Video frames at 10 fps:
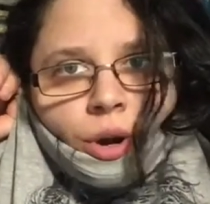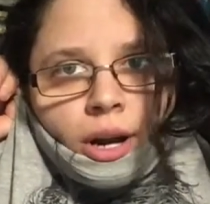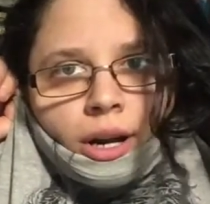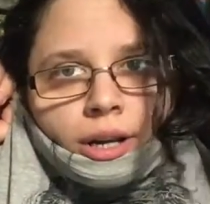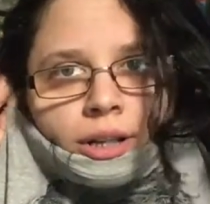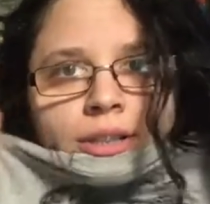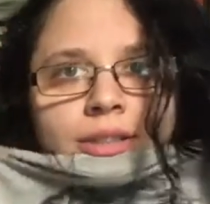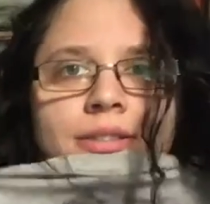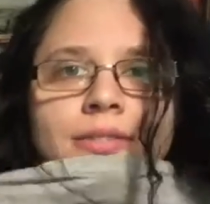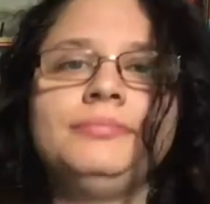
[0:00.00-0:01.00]
Joker.
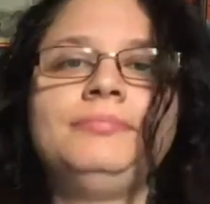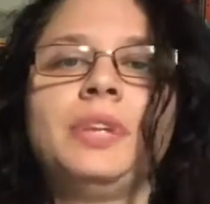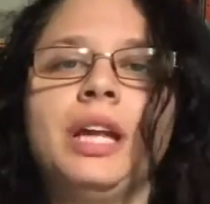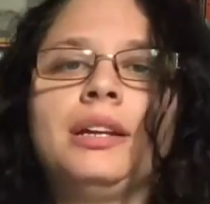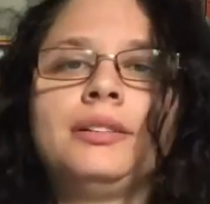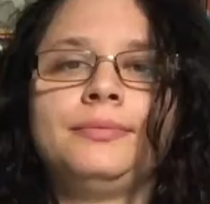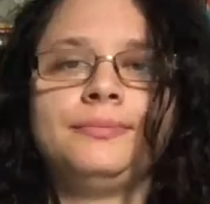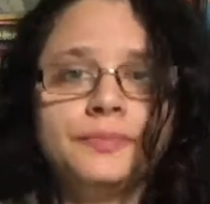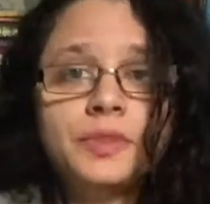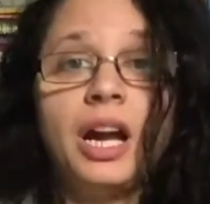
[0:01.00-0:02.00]
Like,
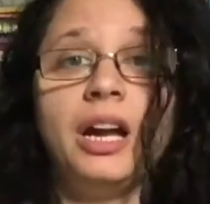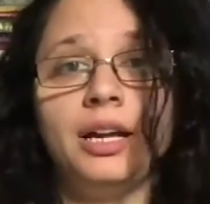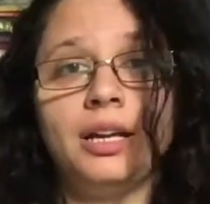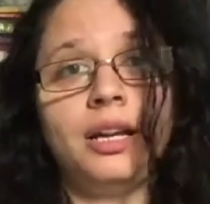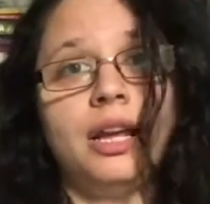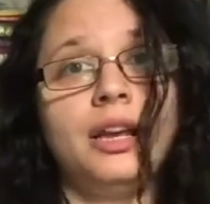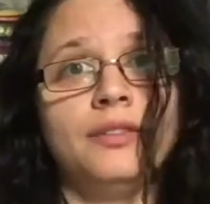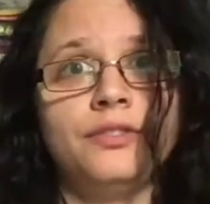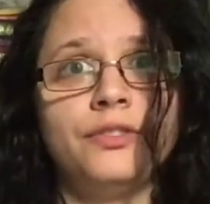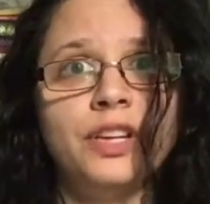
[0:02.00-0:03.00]
and I
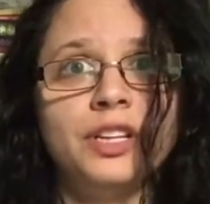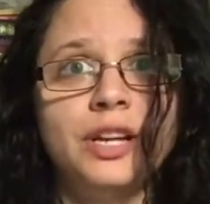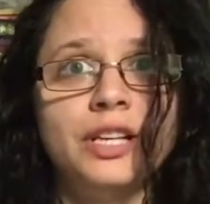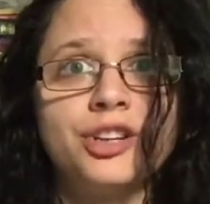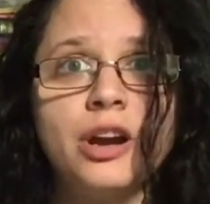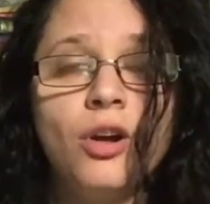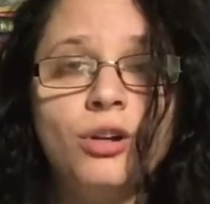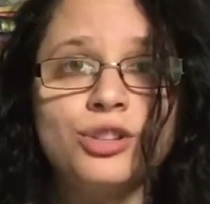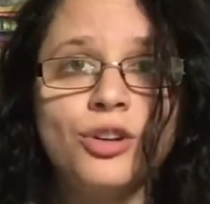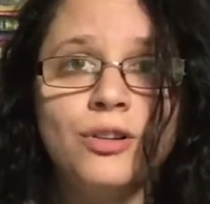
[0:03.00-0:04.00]
love Heath Ledger.
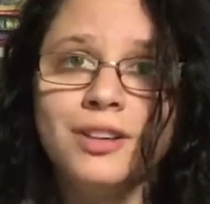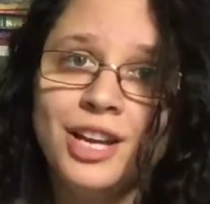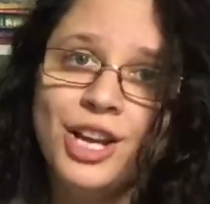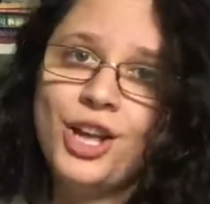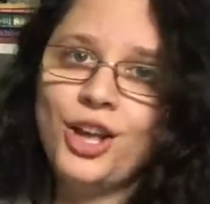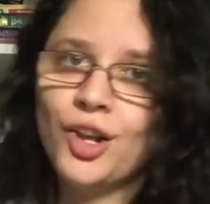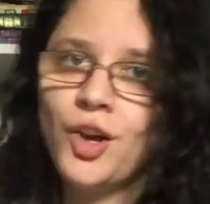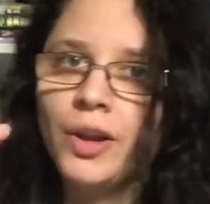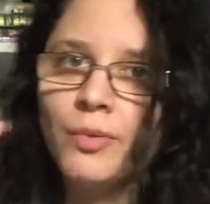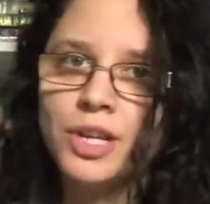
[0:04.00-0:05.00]
Also,
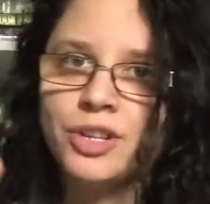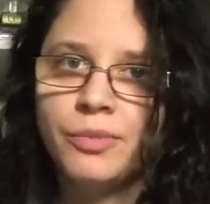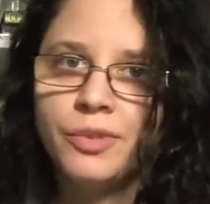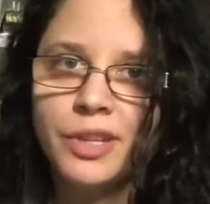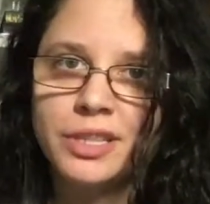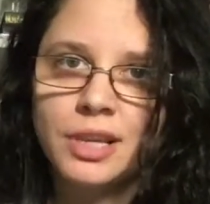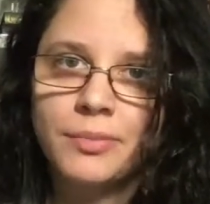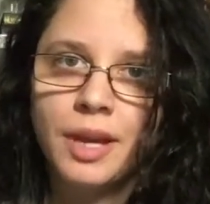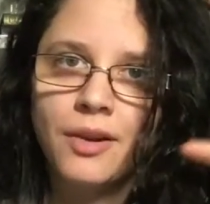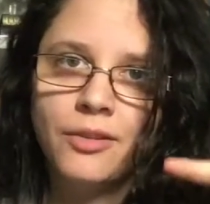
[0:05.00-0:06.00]
go and watch the movie. It's
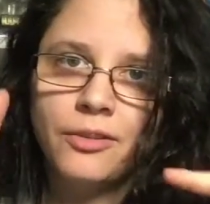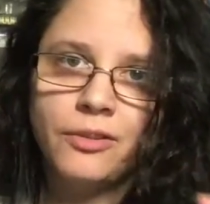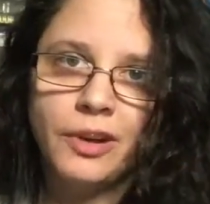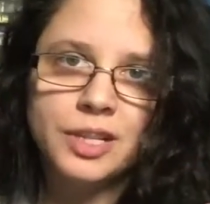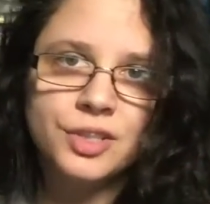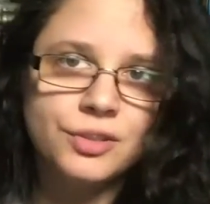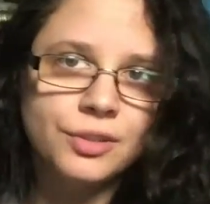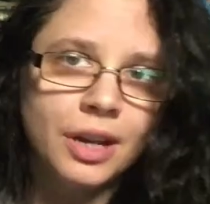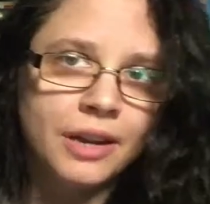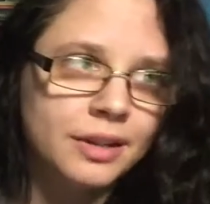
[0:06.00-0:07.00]
coming out very
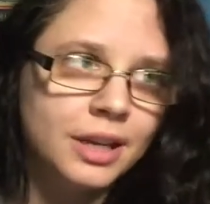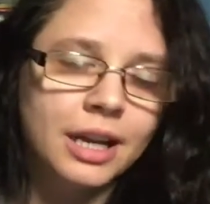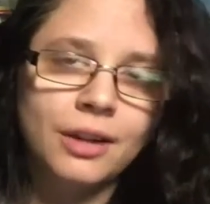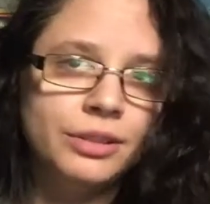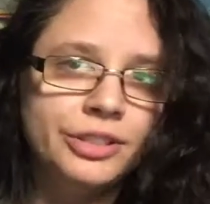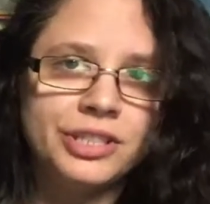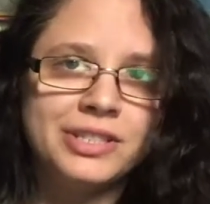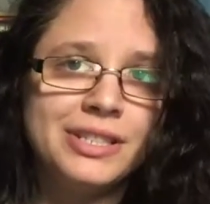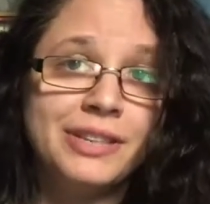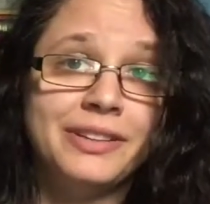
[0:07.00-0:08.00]
soon. I forgot. I will
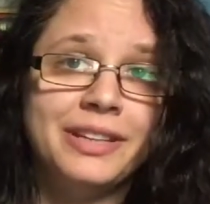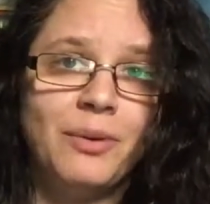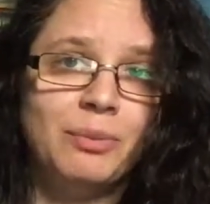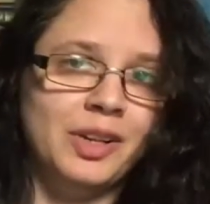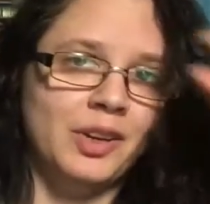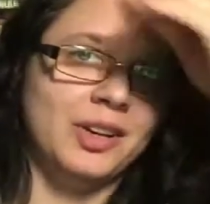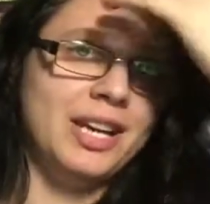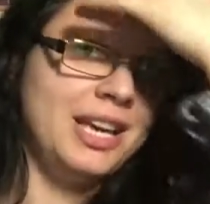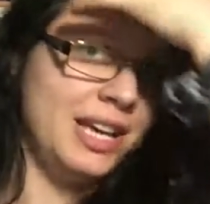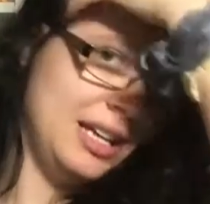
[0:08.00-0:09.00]
just leave it down below.
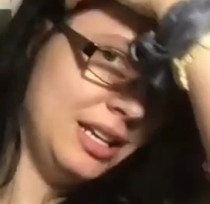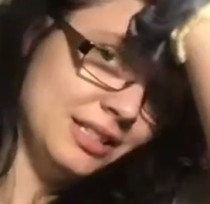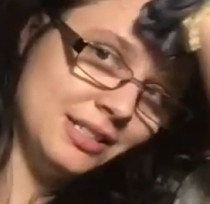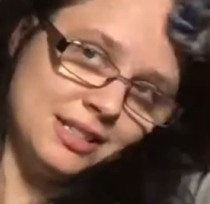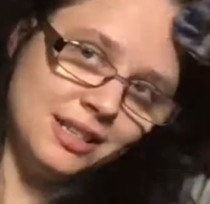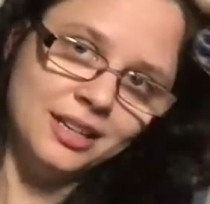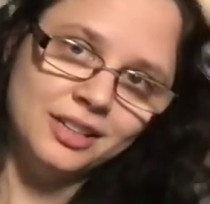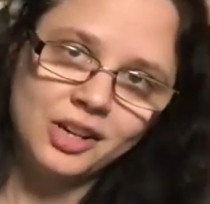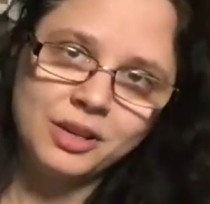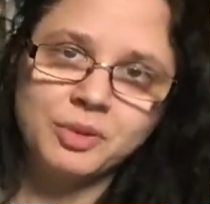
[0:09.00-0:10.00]
It is
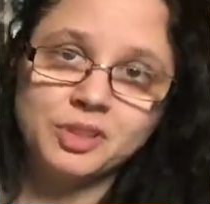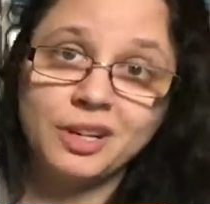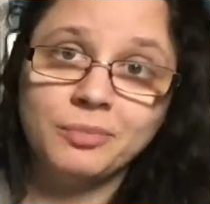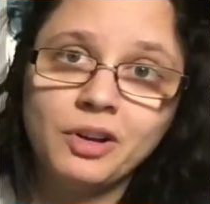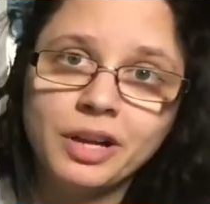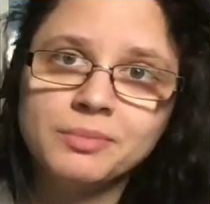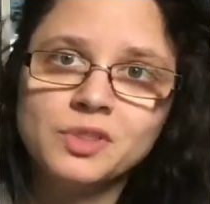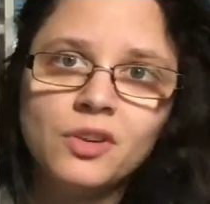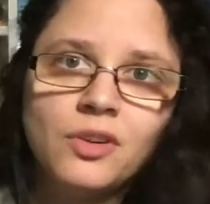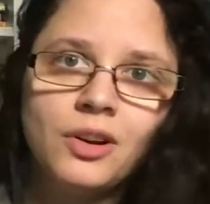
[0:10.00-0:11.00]
a documentary about
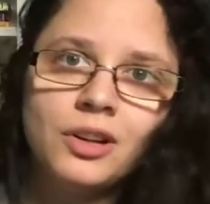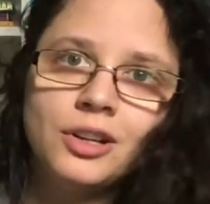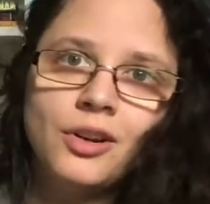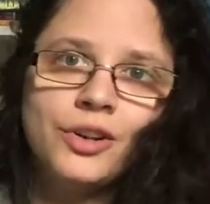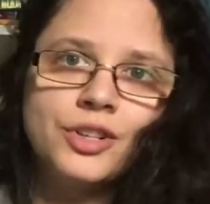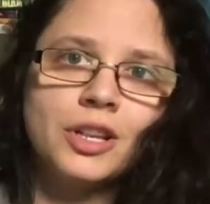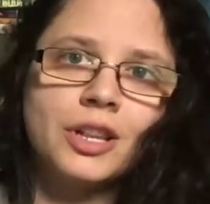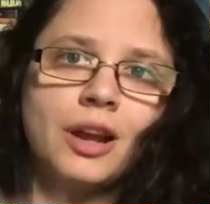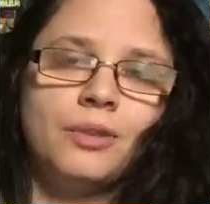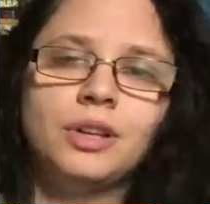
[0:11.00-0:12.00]
him, so go and
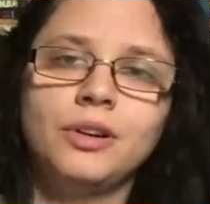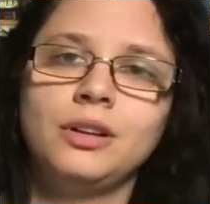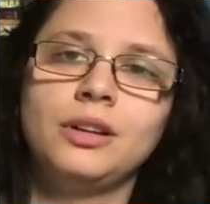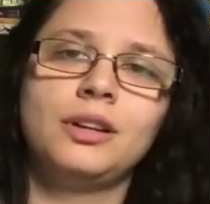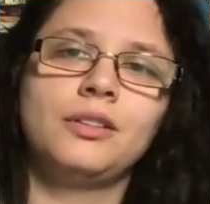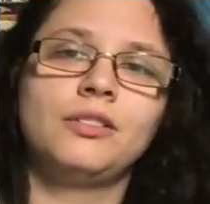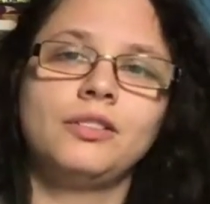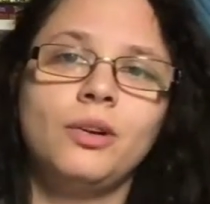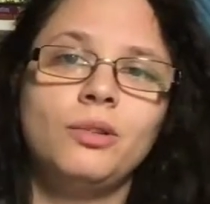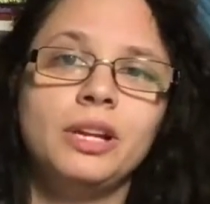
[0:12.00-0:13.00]
check that out.
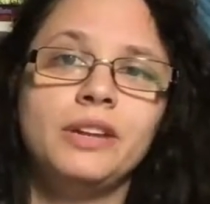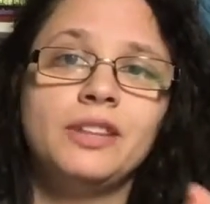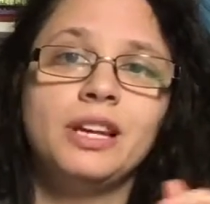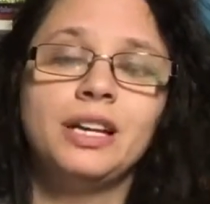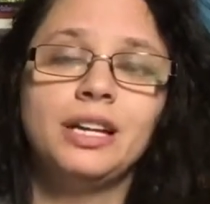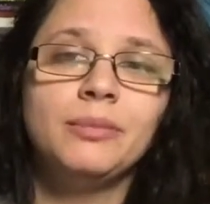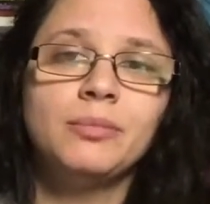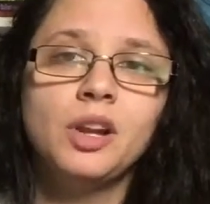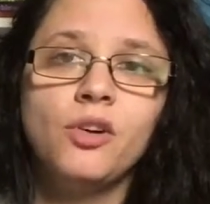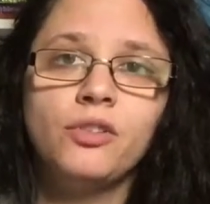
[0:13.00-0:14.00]
I will leave the
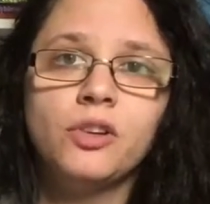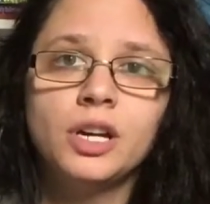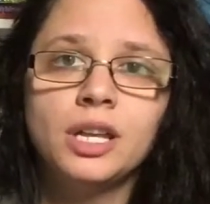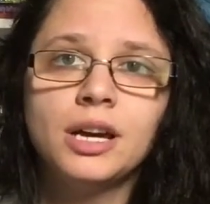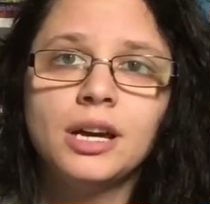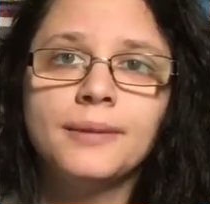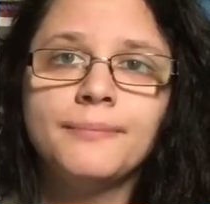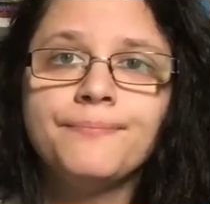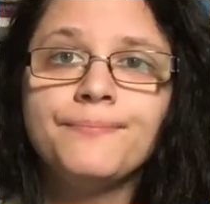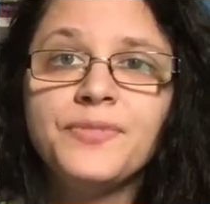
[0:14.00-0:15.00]
link below for
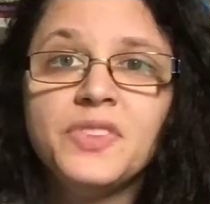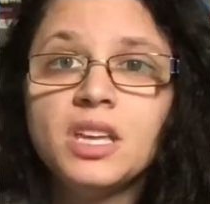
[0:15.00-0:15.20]
the